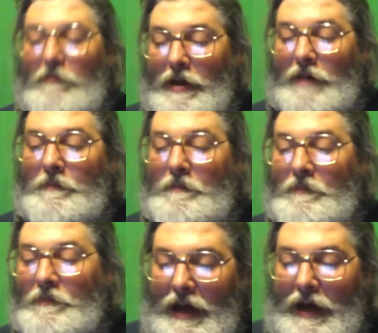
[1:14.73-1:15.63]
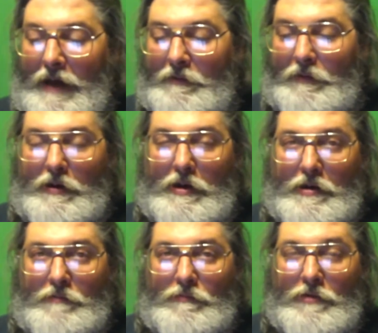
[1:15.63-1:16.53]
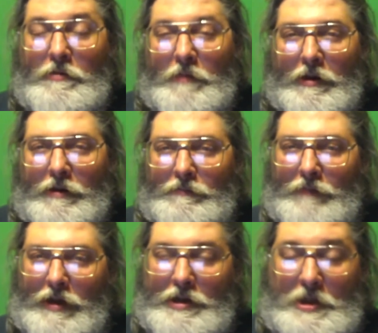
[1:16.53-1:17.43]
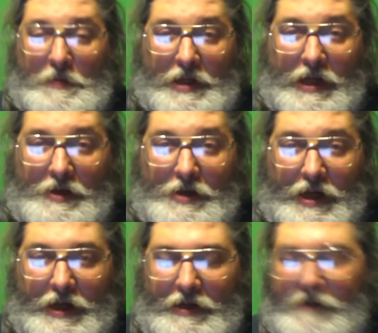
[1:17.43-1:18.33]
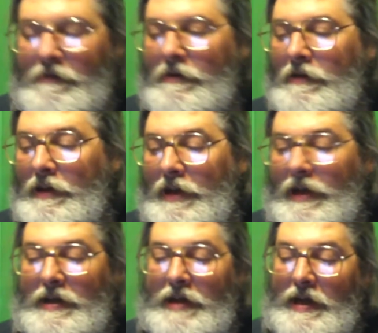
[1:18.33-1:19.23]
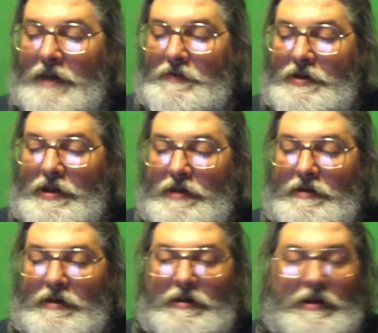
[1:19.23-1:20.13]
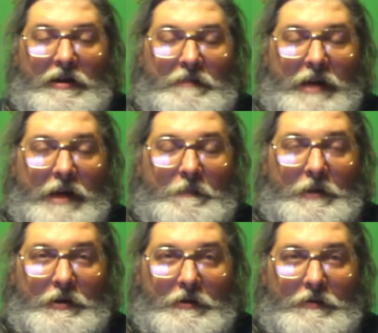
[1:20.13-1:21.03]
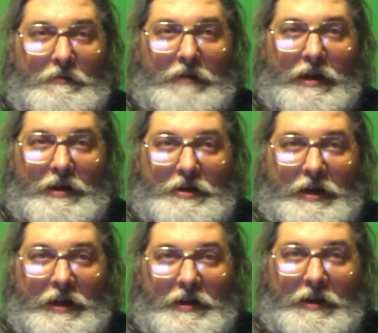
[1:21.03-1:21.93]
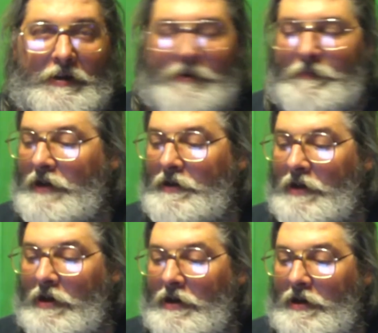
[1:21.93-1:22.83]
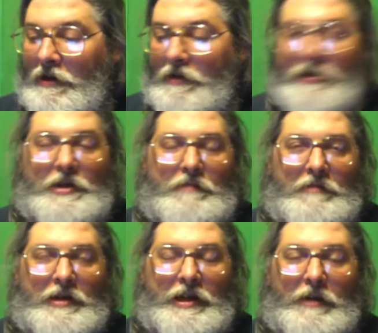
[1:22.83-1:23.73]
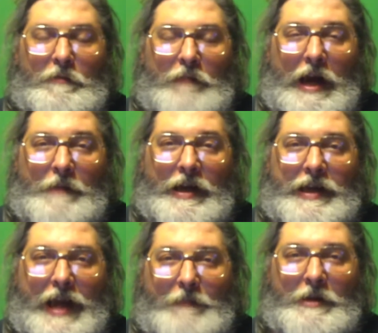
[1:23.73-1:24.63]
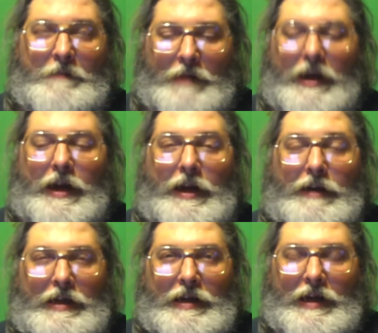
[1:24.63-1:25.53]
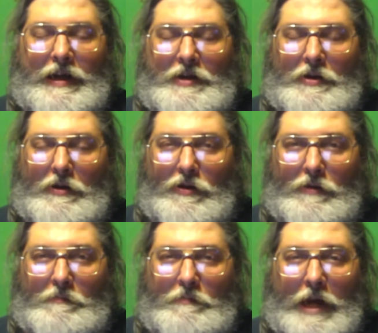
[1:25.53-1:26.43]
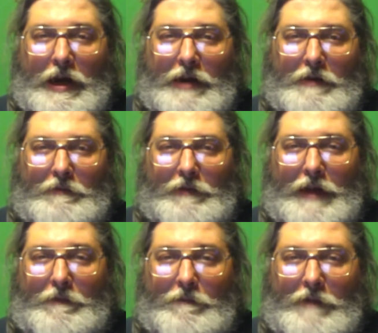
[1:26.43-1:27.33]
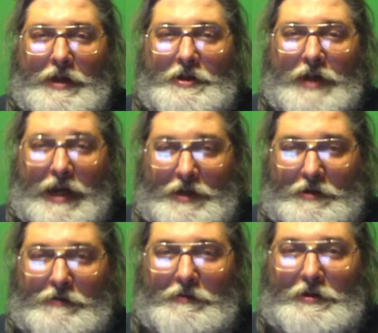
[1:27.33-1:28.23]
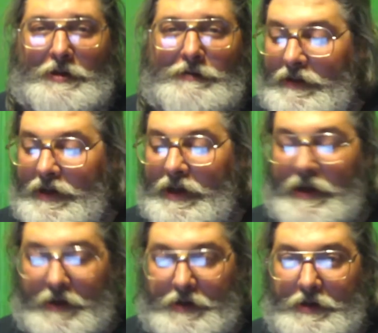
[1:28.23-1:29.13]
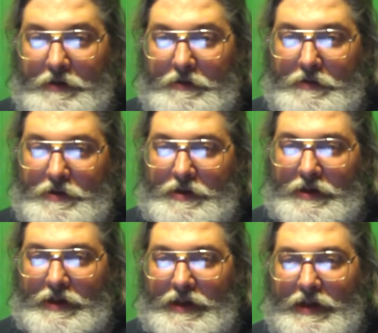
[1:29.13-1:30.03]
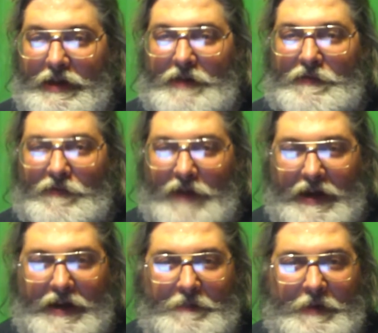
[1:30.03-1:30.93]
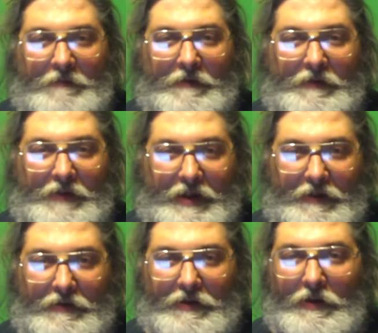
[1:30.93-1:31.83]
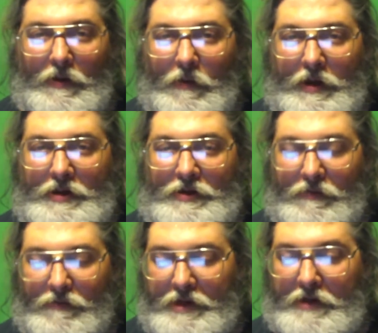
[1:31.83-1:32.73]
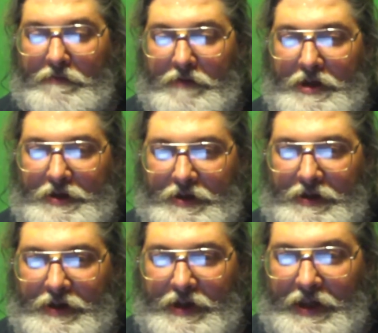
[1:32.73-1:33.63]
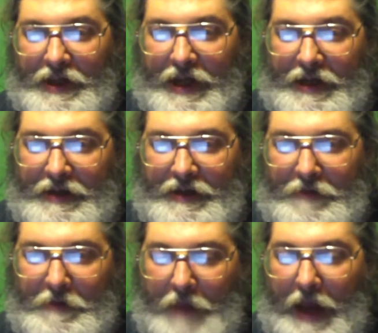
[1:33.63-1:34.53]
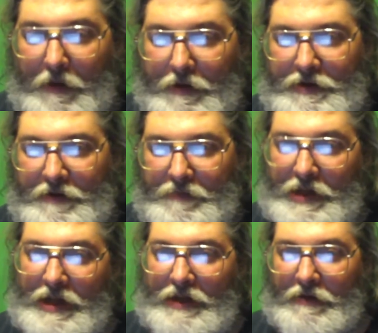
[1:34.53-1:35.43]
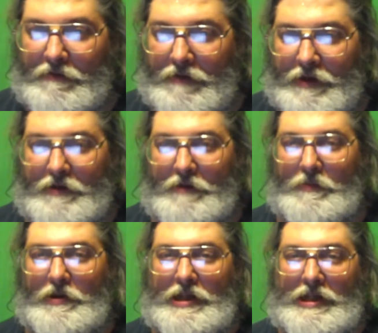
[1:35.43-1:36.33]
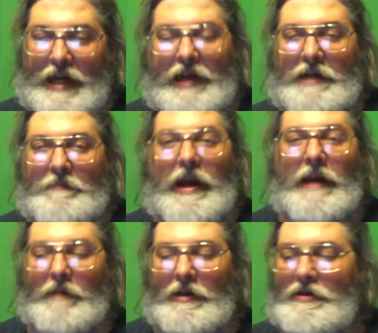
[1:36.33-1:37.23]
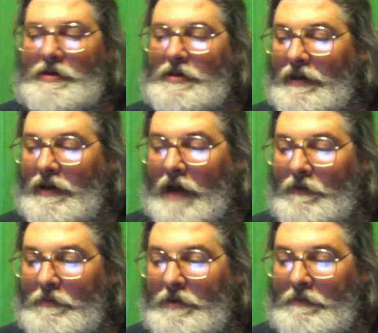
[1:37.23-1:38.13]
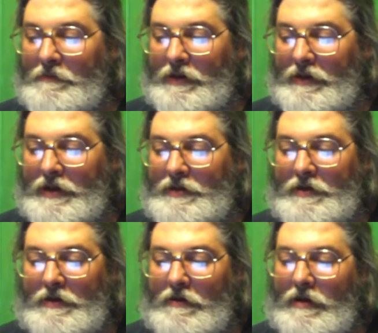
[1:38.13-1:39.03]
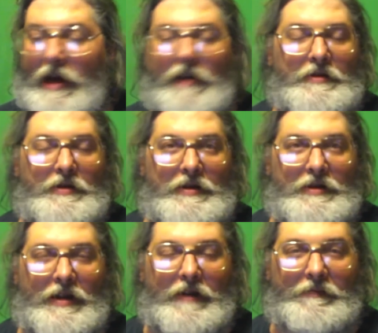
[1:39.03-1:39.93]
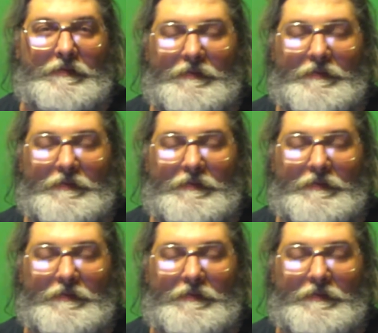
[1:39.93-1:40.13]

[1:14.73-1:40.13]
Well, I've heard rumor, unsubstantiated, that KFC they're going to make up a new uh, chicken dinner, and they're going to call this one the Obama Cabinet Bucket, and it's a whole bucket of left wings and assholes. In other news, it has finally been revealed what is the real reason that the powers that be don't want you to put the Ten Commandments in government buildings and courthouses and stuff.